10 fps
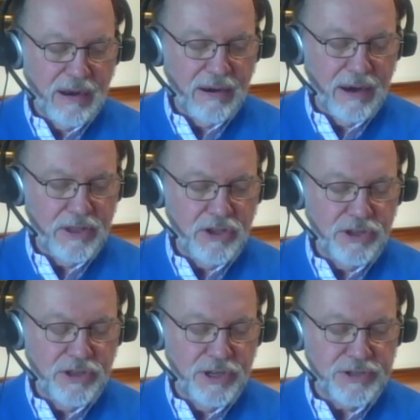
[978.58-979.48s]

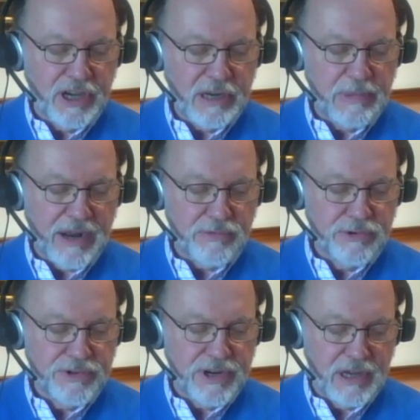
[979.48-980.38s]
You talk about
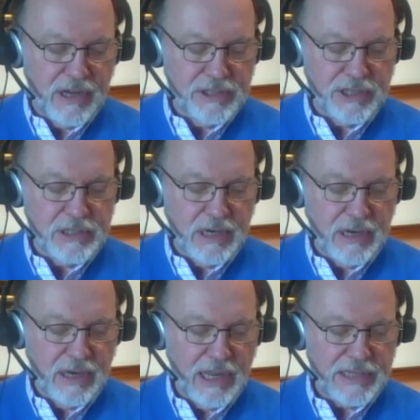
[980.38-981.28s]
root causes.
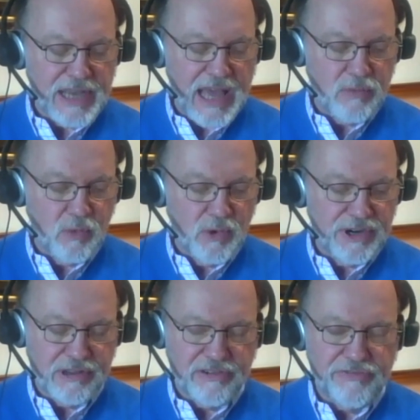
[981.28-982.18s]
Let's add one
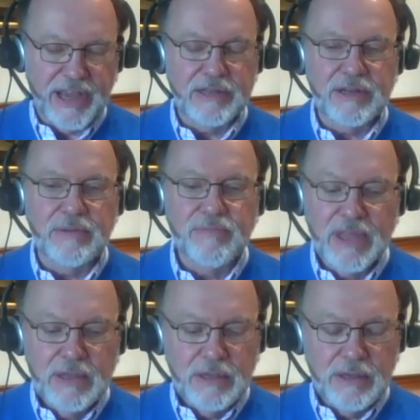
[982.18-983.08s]
other factor.
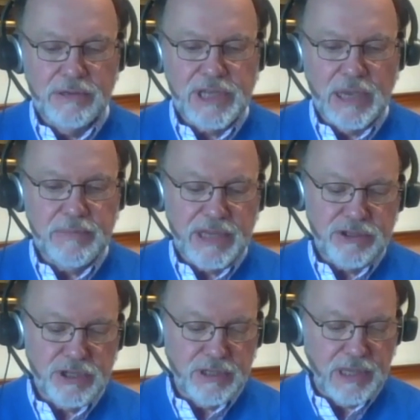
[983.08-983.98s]
As I
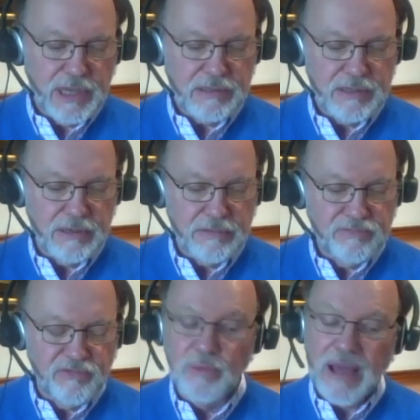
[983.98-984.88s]
mentioned that
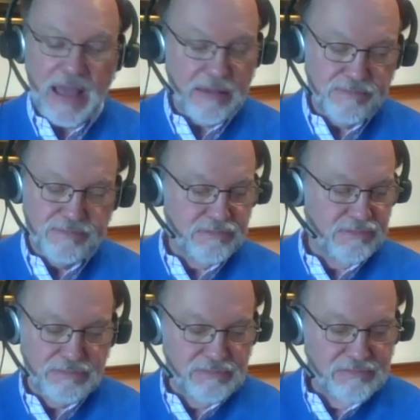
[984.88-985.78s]
from my
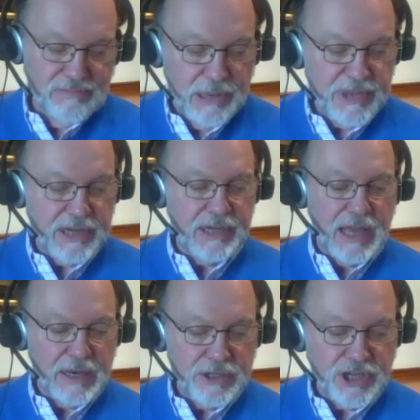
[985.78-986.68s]
limited
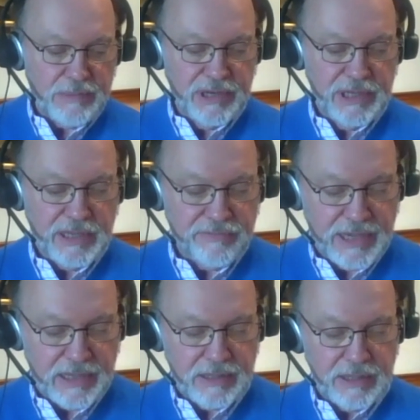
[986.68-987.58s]
knowledge, I believe
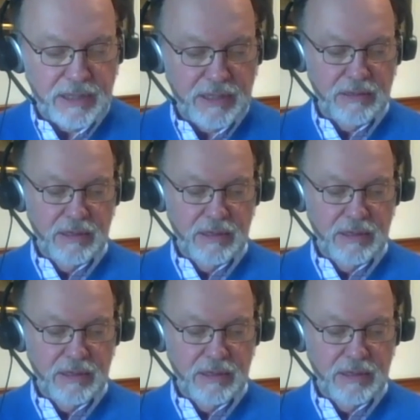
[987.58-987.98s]
that the